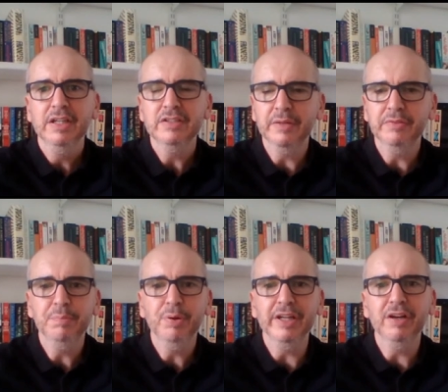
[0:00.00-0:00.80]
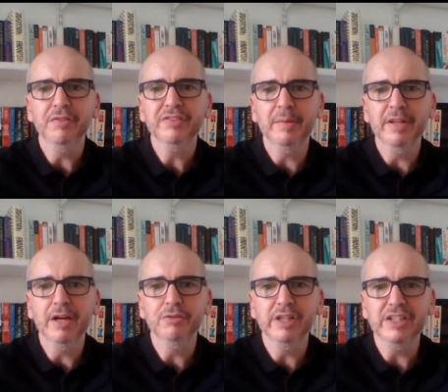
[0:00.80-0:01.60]
in terms of putting off some of
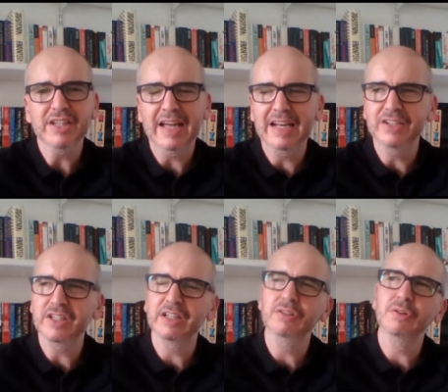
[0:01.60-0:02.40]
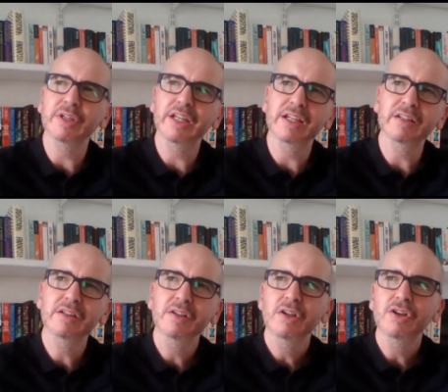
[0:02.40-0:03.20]
those really challenging,
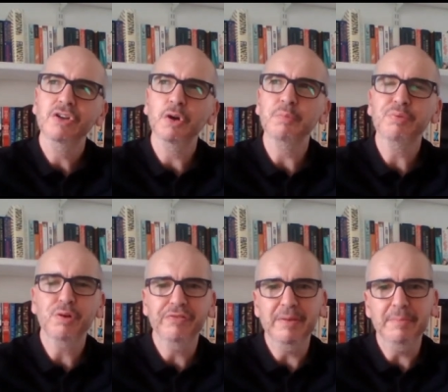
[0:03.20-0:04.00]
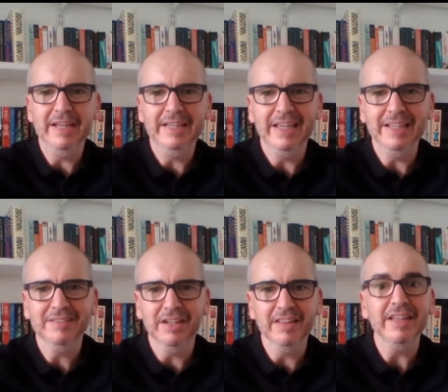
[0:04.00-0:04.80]
annoying, non-profit making
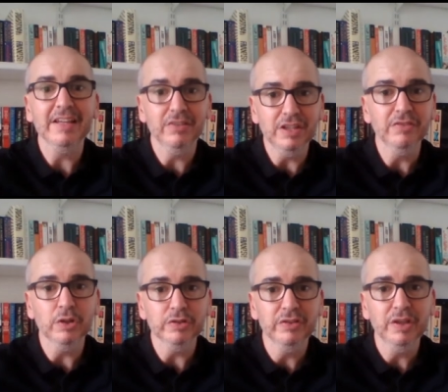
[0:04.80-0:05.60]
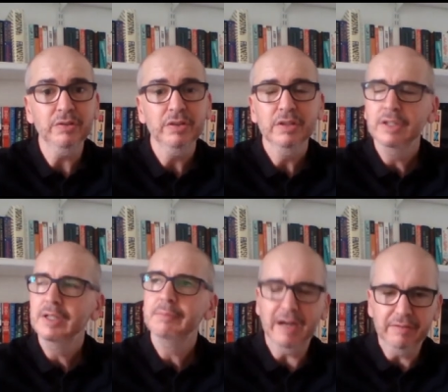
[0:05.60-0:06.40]
kind of things that you've got to do.
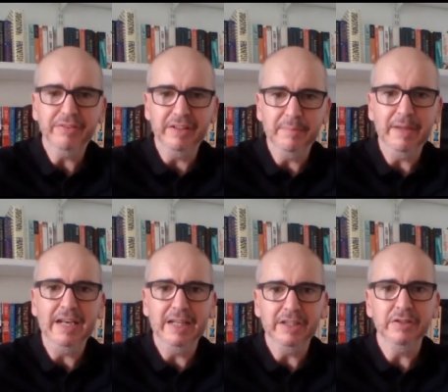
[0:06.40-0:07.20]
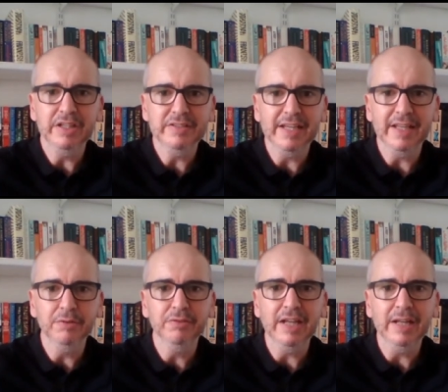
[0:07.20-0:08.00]
But fundamentally, you need to get
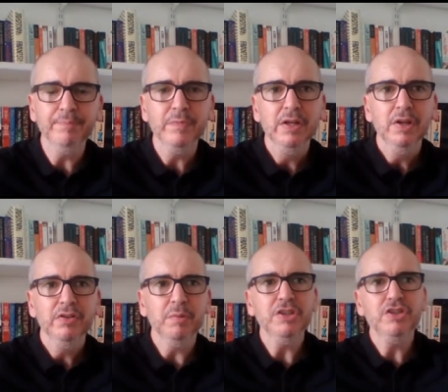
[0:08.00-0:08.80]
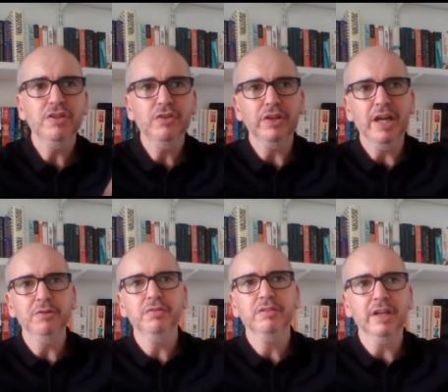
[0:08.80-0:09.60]
those done. So once you've got
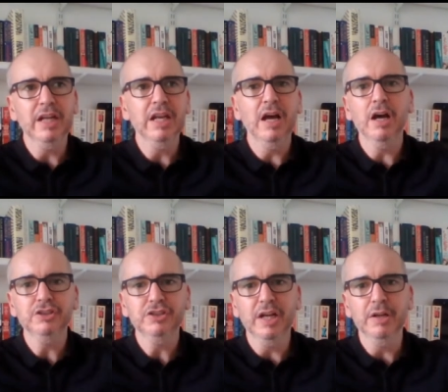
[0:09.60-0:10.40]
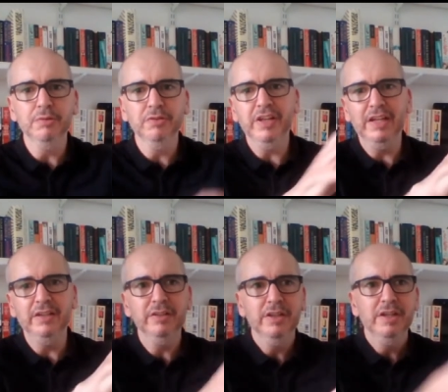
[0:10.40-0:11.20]
those kind of large stones
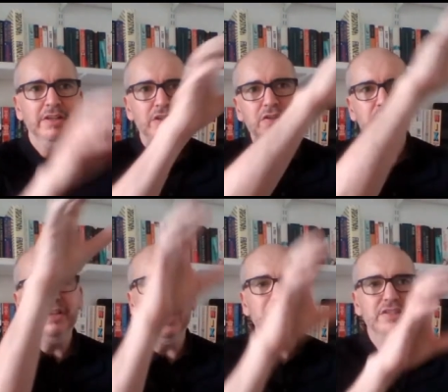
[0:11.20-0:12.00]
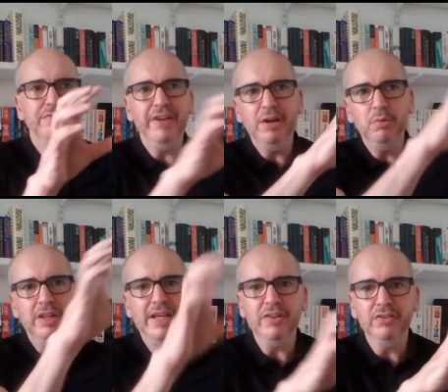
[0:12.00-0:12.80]
in and you can start to fit all
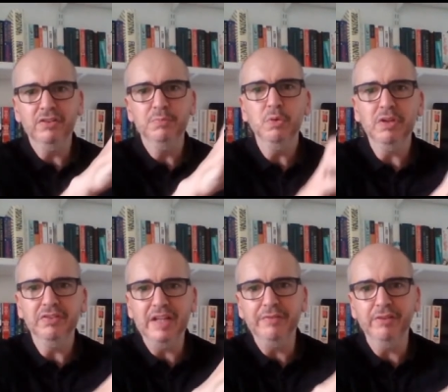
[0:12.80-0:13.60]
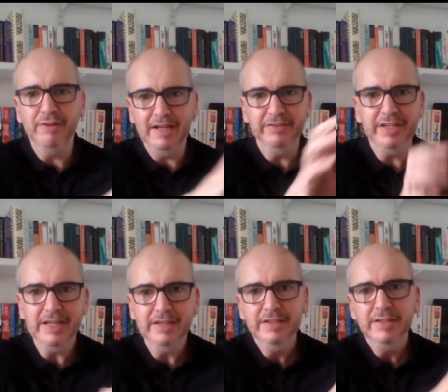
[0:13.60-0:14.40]
of the other smaller stuff around
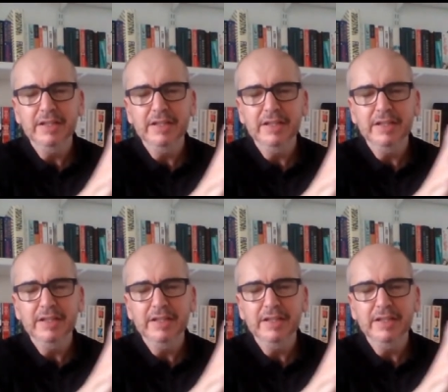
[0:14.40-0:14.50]
it.